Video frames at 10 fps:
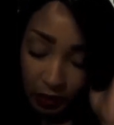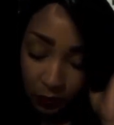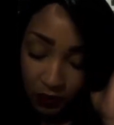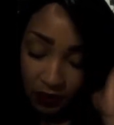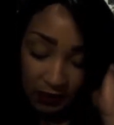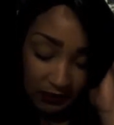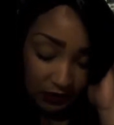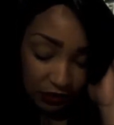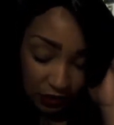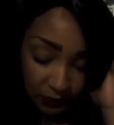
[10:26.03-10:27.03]
where the
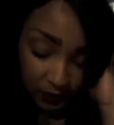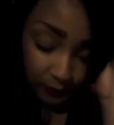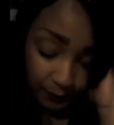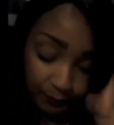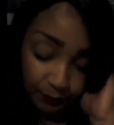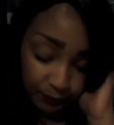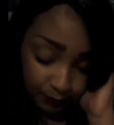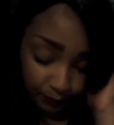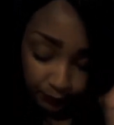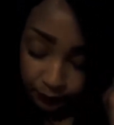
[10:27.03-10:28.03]
incisions were.
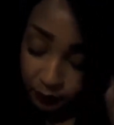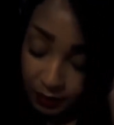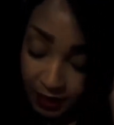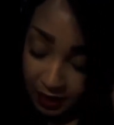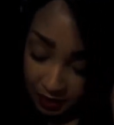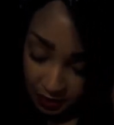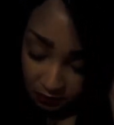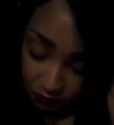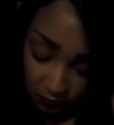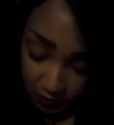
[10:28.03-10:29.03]
Blood and
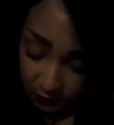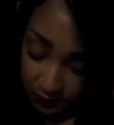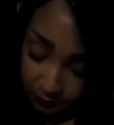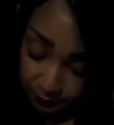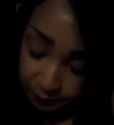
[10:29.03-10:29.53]
liquid.